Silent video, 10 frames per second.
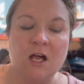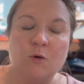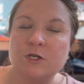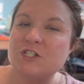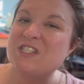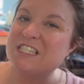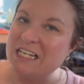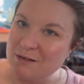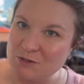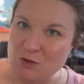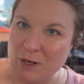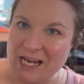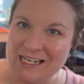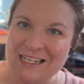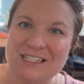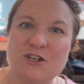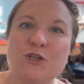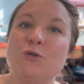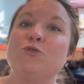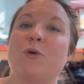which seems great until
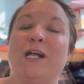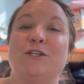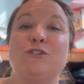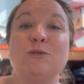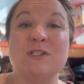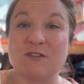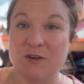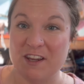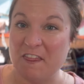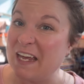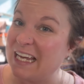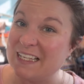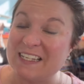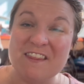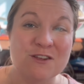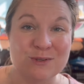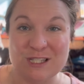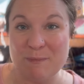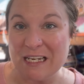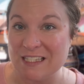you try to do different things in those
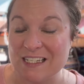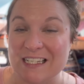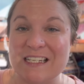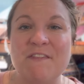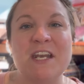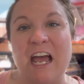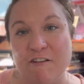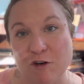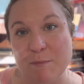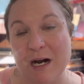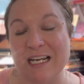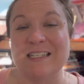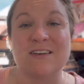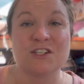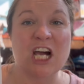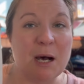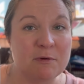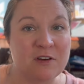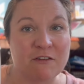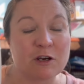spaces, and then everybody's on top
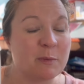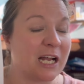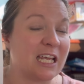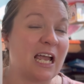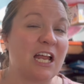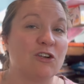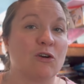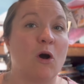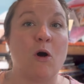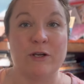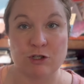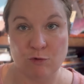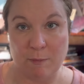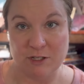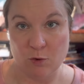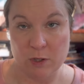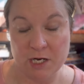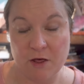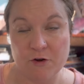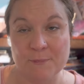of everybody and you're all interrupting one
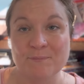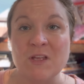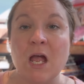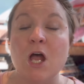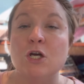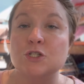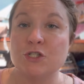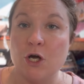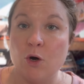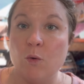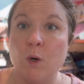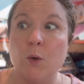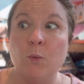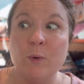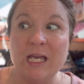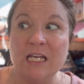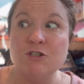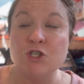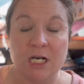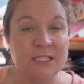another. So we
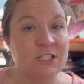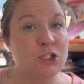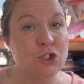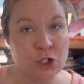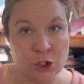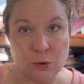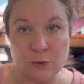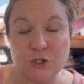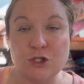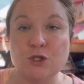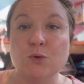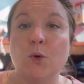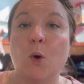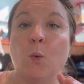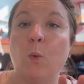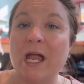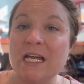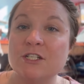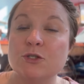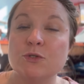just choose to
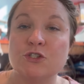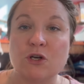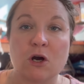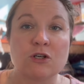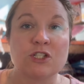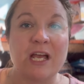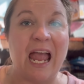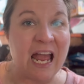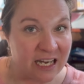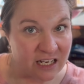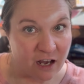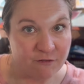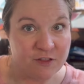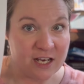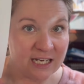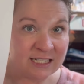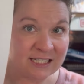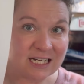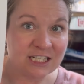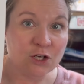wait to start any of
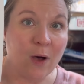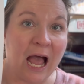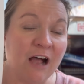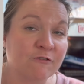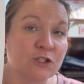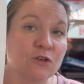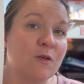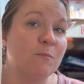this until after the